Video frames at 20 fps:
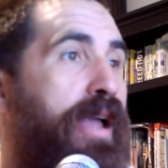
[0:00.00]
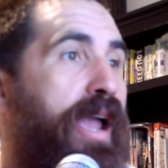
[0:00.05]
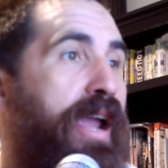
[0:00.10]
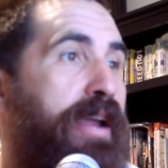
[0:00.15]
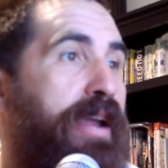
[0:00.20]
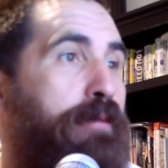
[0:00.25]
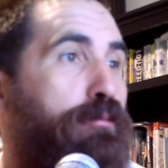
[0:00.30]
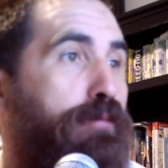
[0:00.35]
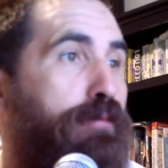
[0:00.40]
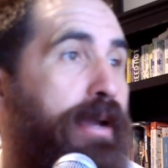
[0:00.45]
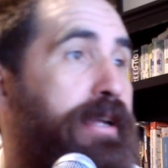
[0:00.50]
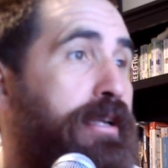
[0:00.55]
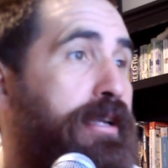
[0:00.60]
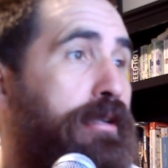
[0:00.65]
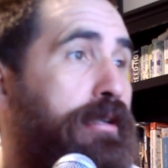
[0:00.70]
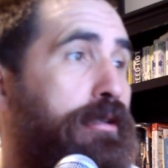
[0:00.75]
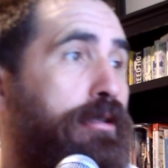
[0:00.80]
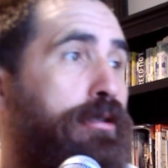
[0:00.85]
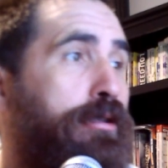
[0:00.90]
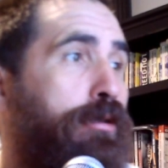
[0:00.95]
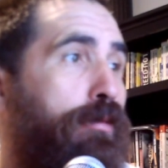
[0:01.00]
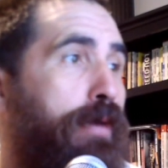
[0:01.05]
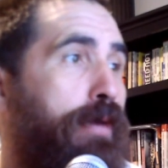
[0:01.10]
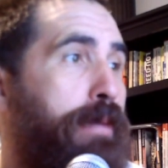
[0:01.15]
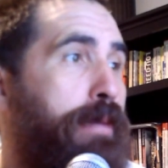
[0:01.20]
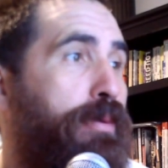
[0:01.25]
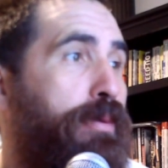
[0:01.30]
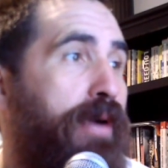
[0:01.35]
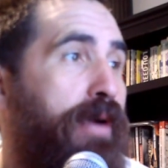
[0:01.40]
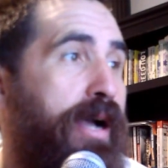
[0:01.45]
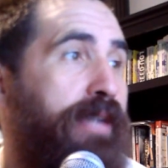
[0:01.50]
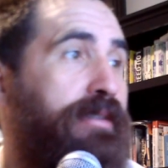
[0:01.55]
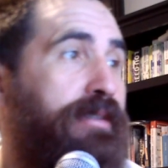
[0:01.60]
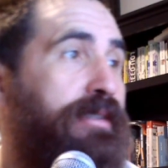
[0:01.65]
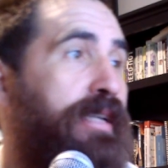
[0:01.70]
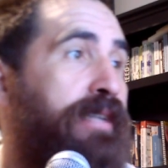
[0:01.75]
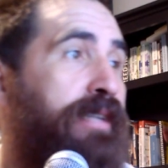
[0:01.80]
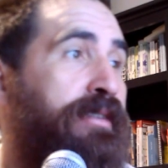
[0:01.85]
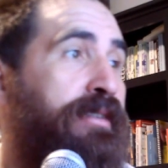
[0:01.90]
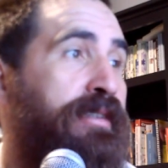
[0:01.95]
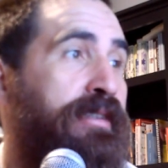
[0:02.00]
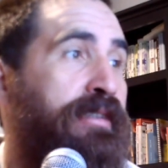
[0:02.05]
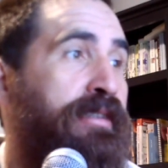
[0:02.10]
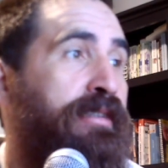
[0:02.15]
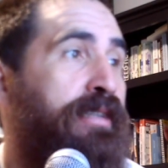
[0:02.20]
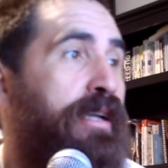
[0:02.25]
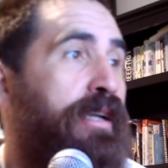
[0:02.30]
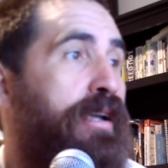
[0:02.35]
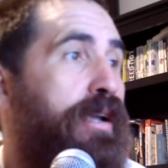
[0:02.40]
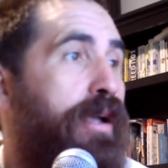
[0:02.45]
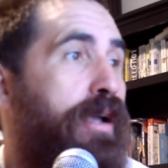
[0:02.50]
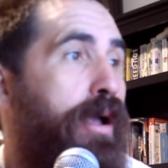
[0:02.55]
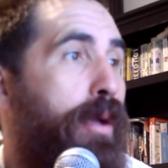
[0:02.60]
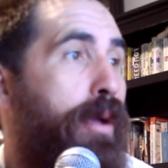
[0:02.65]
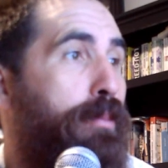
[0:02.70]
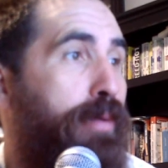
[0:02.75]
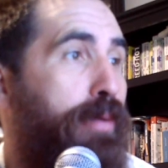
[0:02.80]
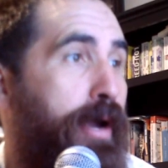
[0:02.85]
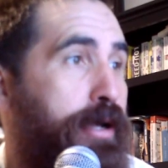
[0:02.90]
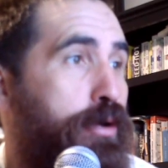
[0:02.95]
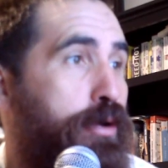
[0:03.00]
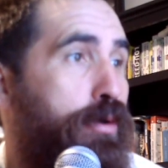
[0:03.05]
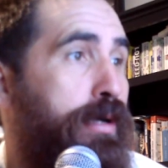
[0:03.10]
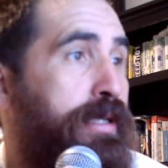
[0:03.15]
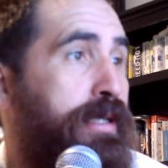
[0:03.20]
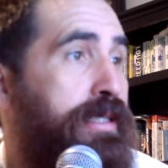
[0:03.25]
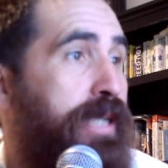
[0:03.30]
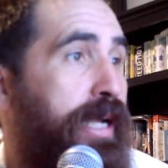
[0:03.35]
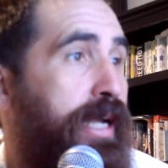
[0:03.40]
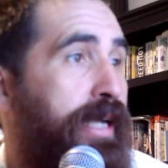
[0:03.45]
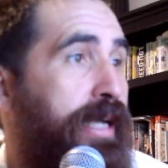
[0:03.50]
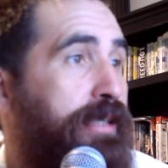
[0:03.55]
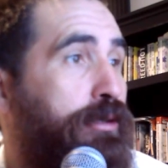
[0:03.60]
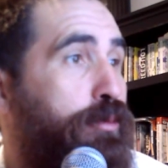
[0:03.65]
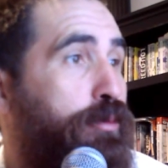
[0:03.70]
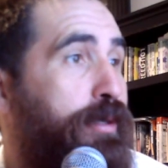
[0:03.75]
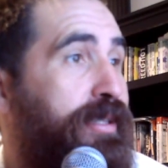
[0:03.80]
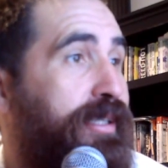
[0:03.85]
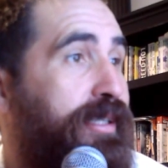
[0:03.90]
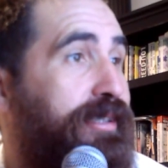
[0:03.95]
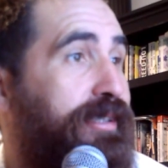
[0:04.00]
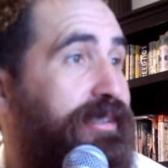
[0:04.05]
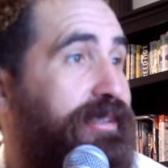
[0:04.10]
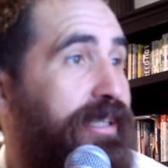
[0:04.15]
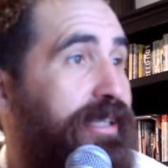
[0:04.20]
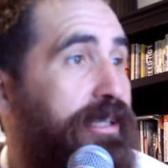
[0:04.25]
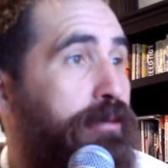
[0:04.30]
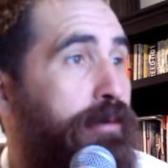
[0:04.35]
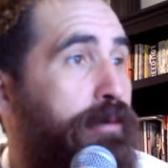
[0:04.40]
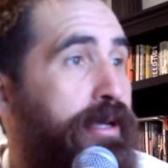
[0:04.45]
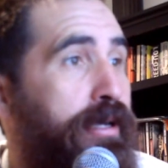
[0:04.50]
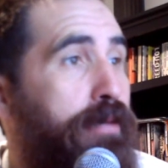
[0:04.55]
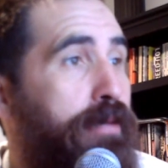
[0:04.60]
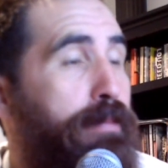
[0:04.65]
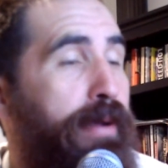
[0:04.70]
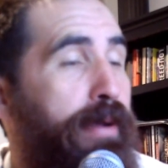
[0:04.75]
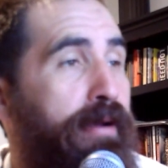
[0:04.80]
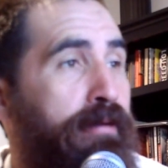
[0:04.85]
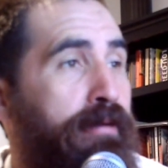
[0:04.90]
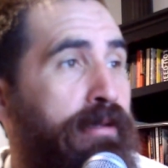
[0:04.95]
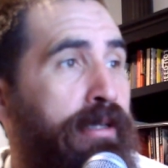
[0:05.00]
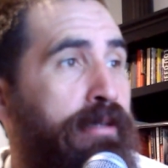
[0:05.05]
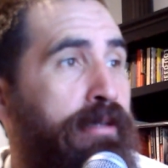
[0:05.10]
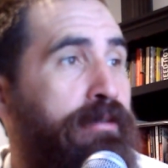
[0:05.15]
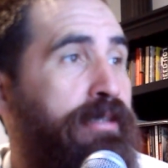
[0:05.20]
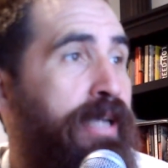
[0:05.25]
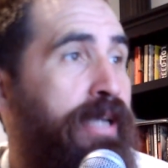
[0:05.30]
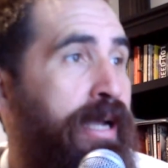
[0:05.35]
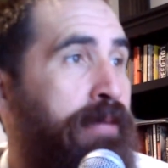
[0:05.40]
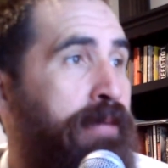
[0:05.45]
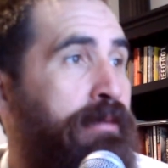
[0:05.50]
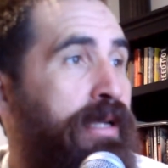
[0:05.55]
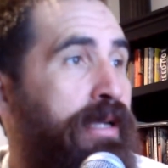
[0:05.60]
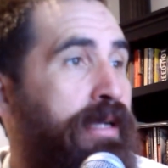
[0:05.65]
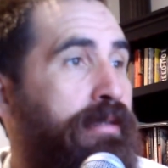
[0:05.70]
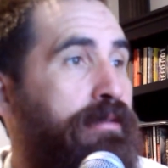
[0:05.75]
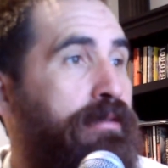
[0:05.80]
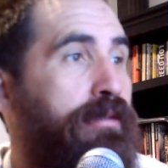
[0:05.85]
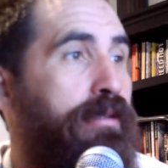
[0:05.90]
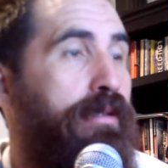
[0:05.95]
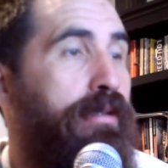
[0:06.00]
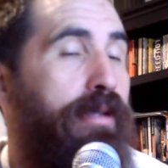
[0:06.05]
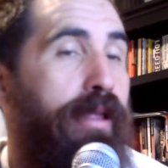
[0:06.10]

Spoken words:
and regulatory processes prioritized with accelerated parallel timelines.